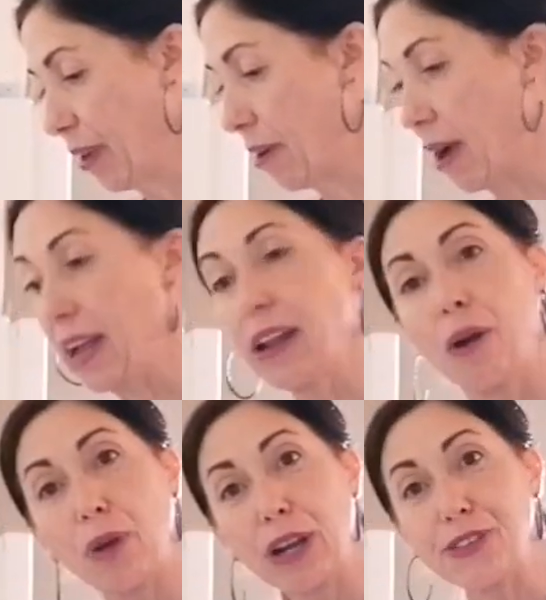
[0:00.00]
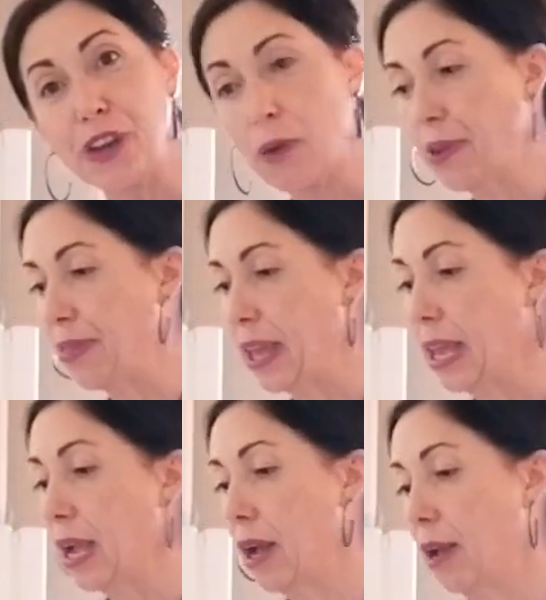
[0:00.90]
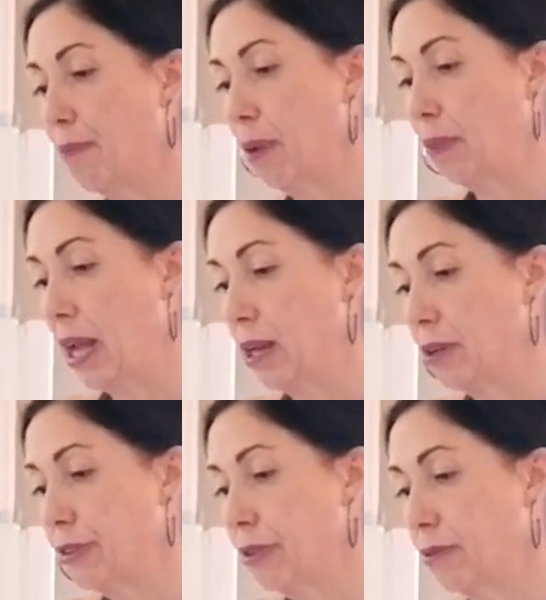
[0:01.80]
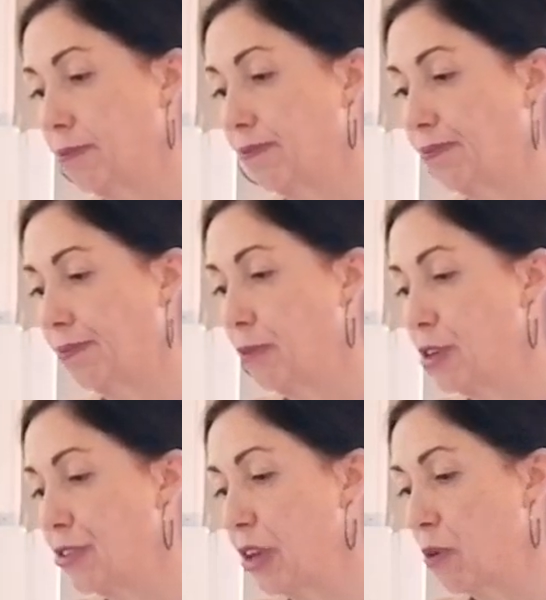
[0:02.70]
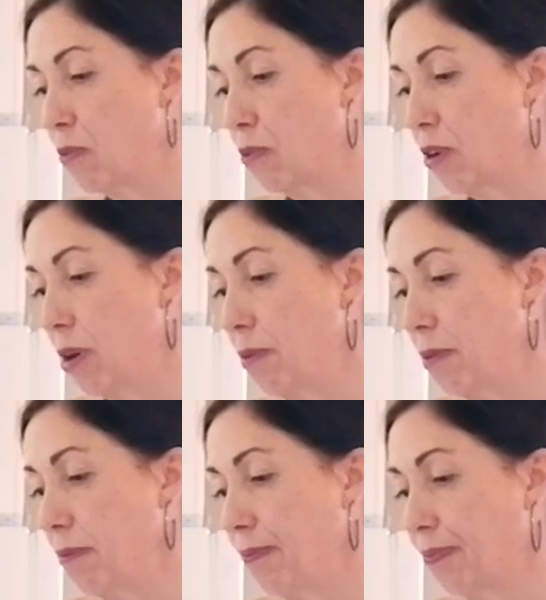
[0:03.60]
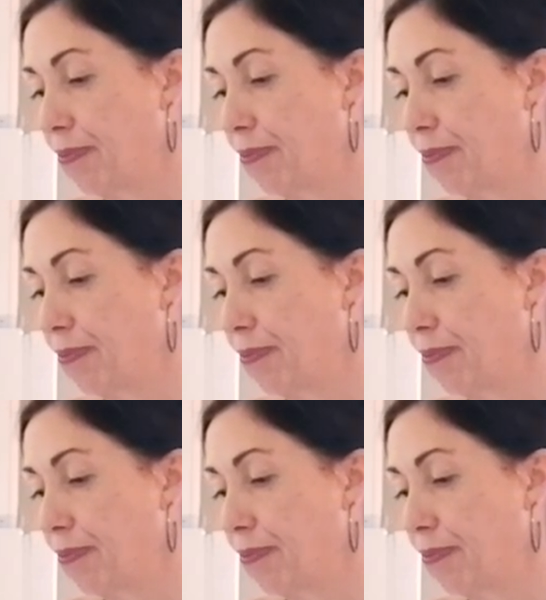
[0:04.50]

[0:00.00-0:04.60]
All right, we're going to start with the poblanos. We're just going to rub them.